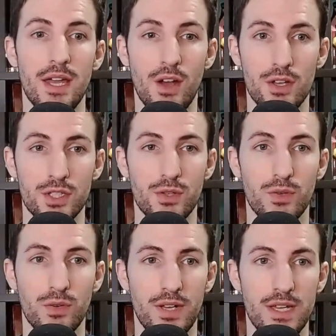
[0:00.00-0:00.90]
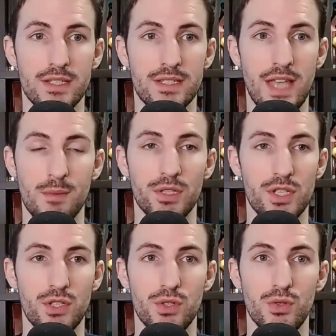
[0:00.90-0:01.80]
it also is
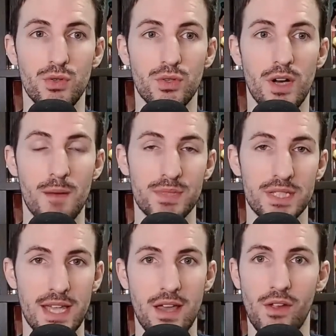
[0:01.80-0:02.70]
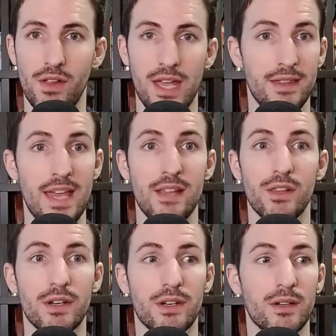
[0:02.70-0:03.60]
able to upscale, and they
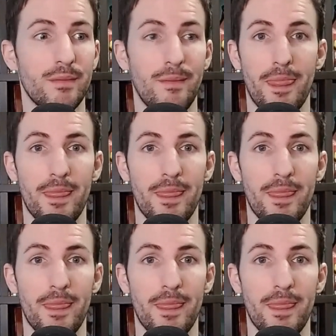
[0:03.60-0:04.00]
look